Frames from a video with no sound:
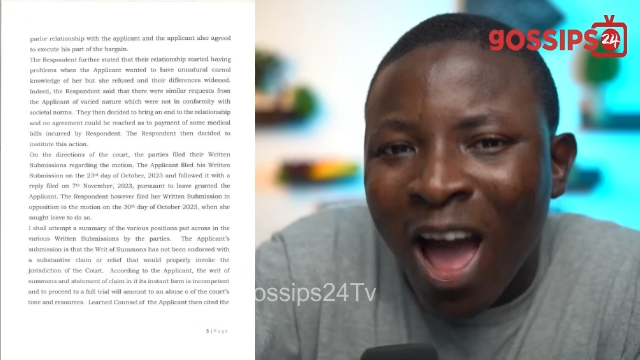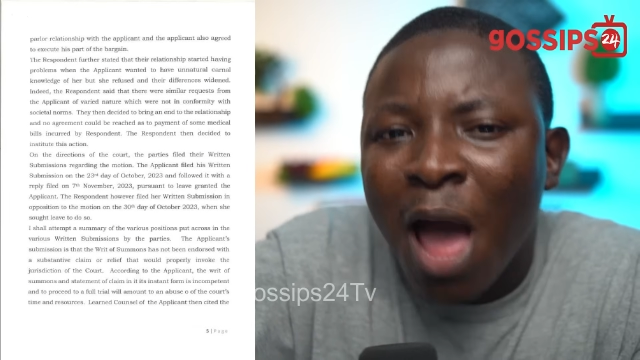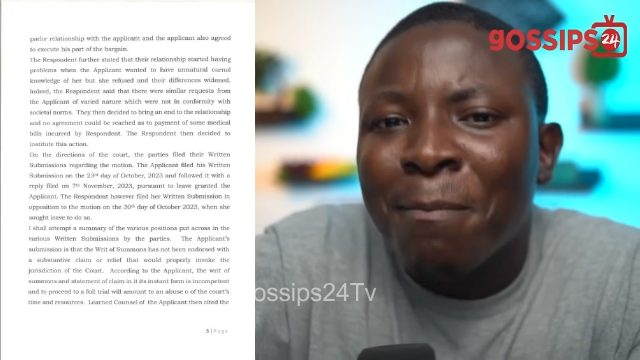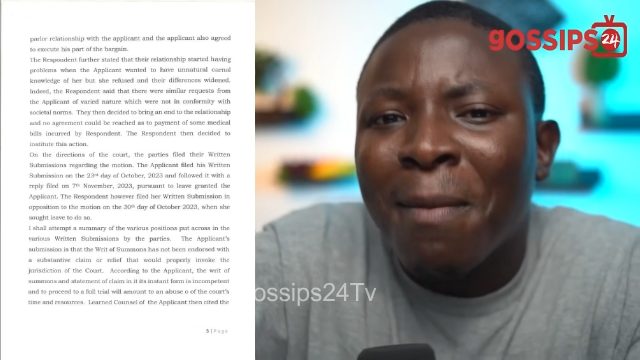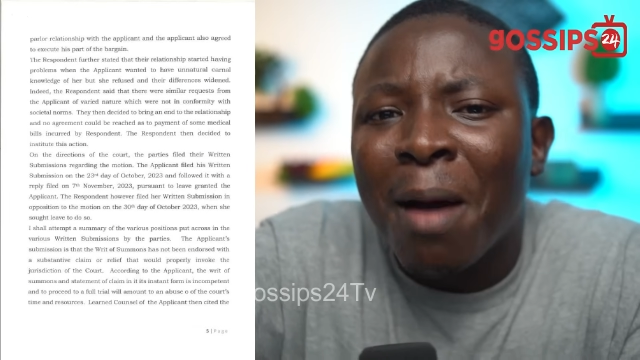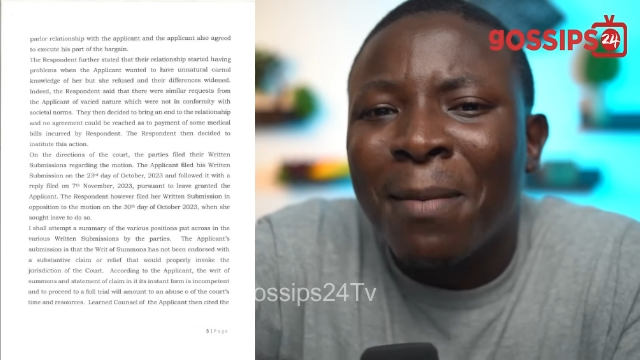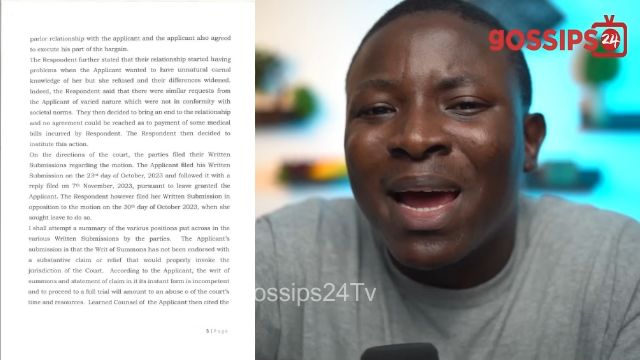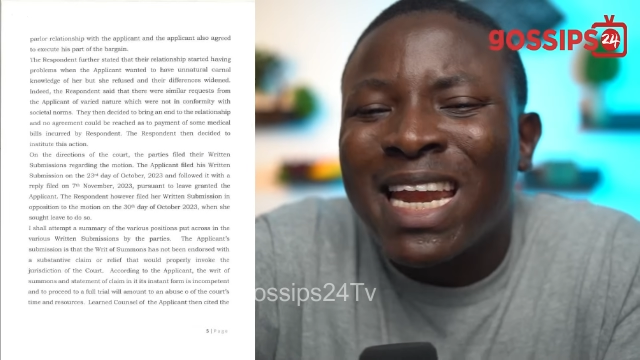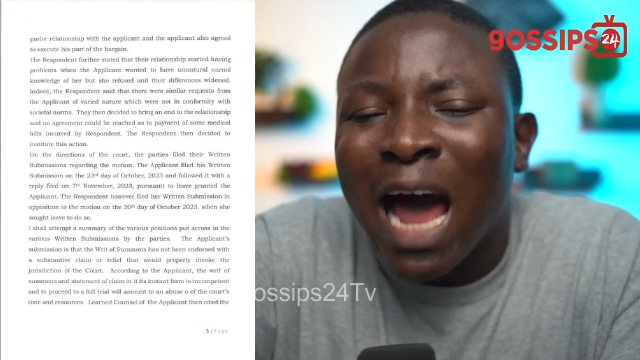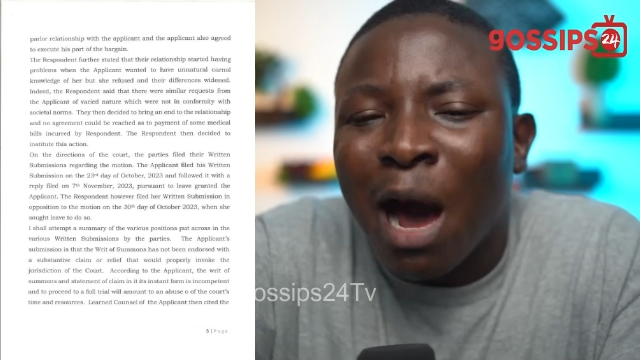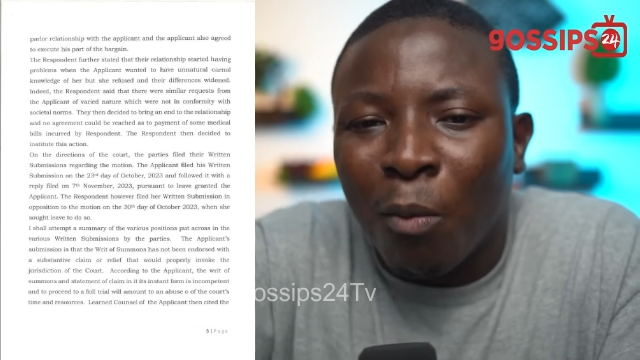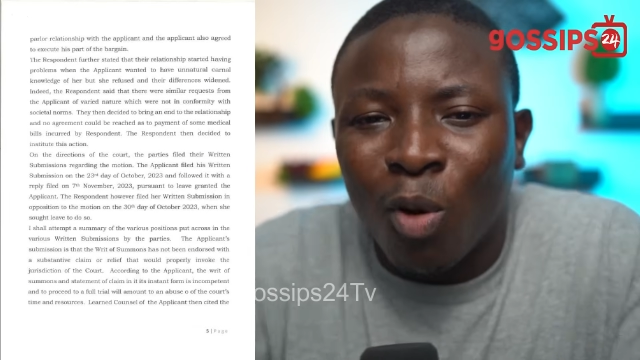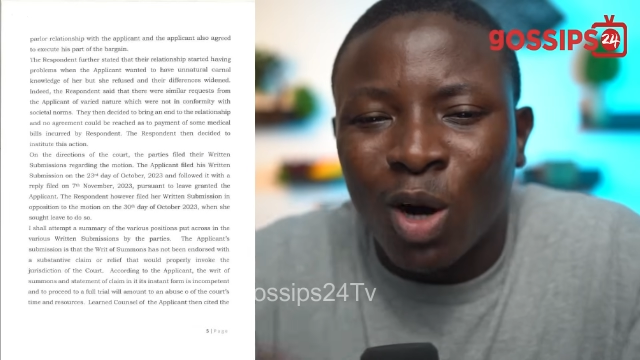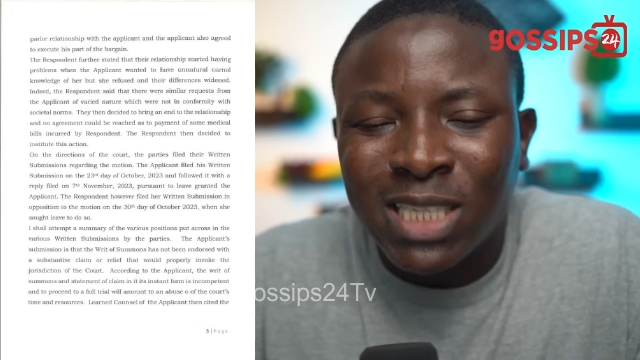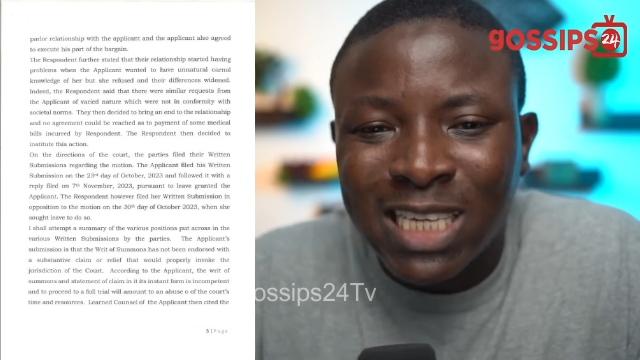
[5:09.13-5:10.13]
And my
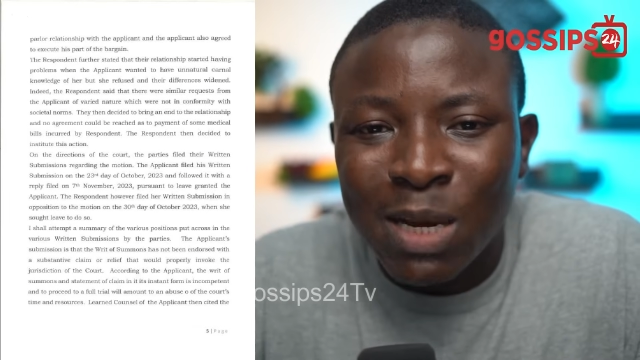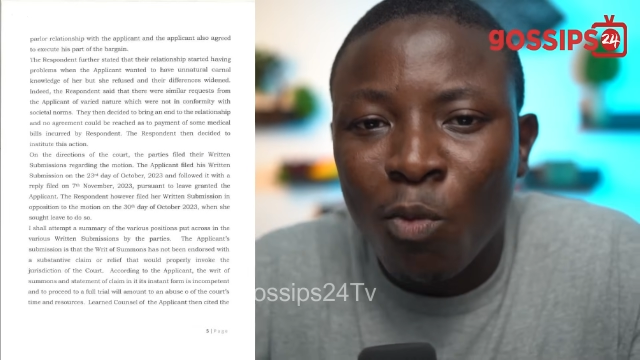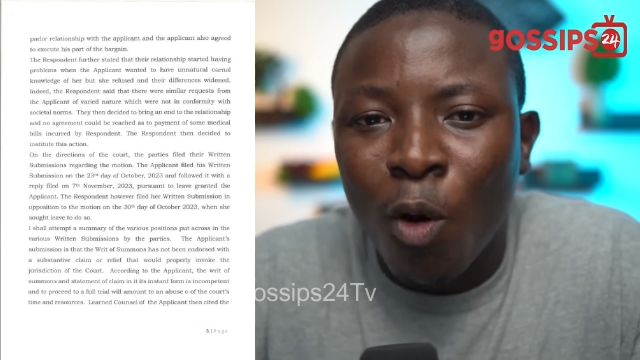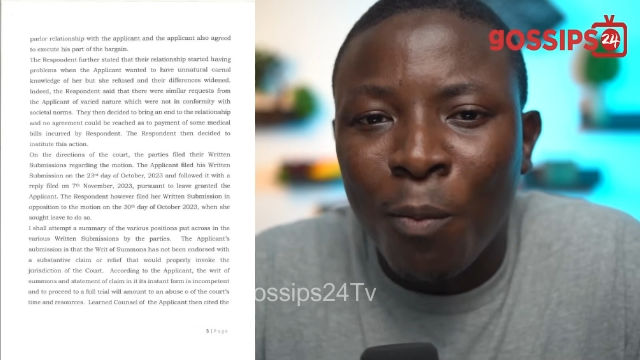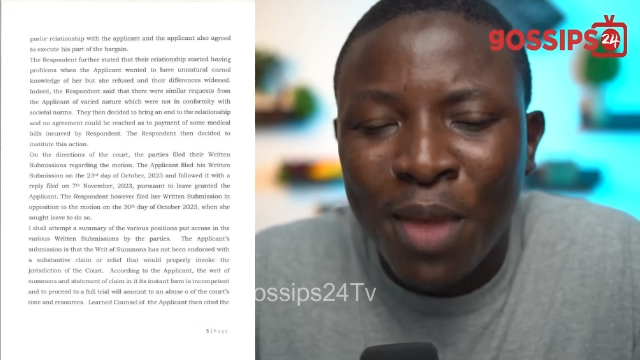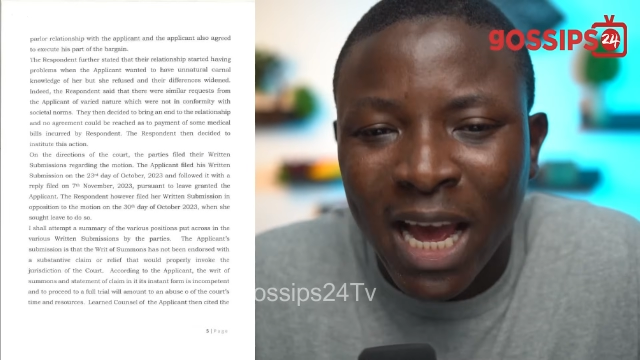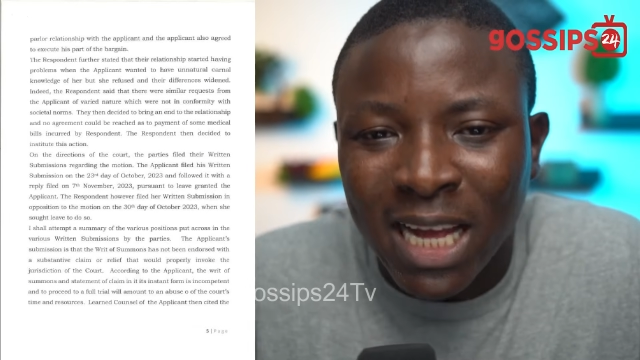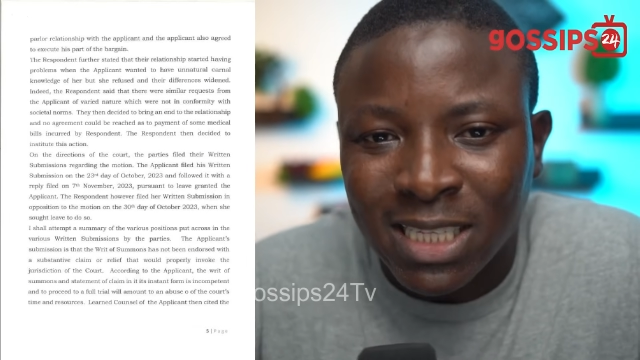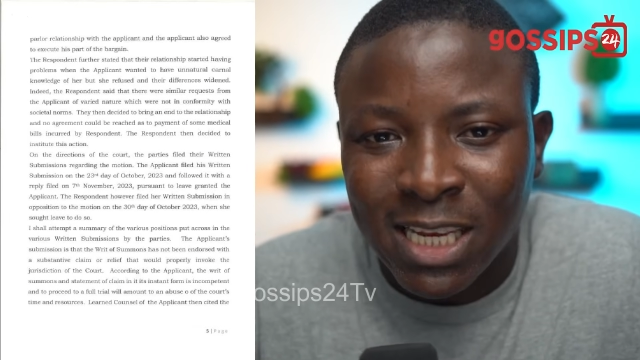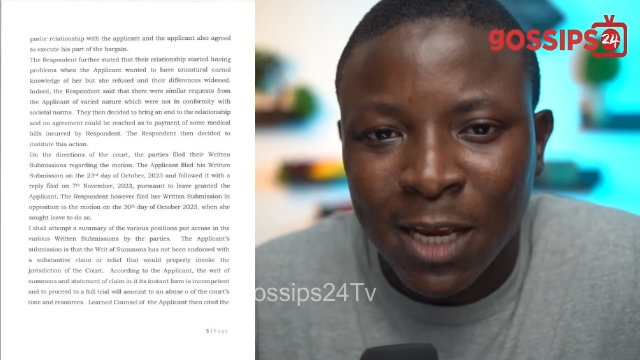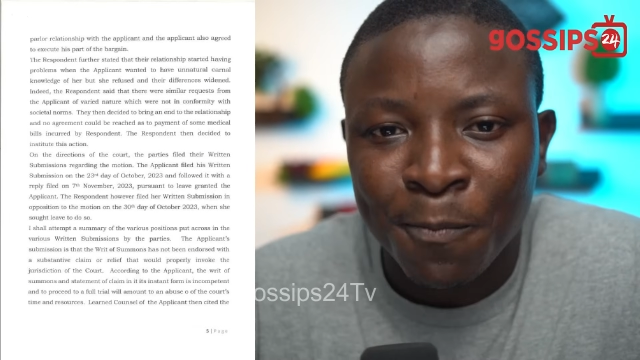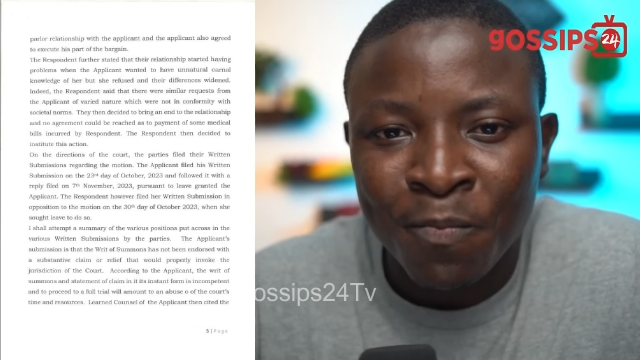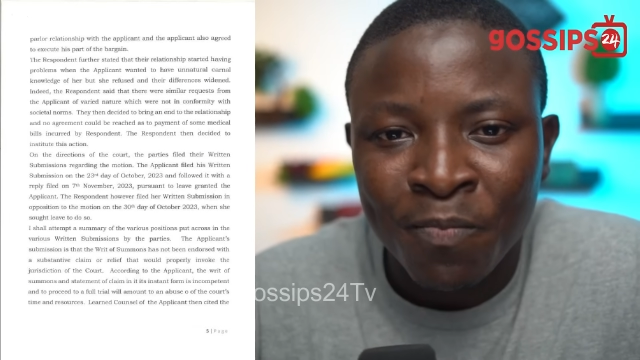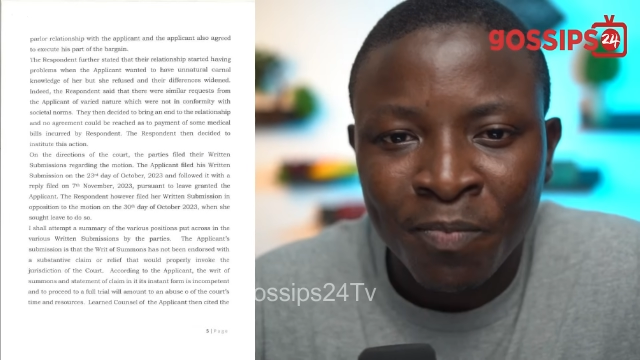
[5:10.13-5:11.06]
dad wants him will be auntie.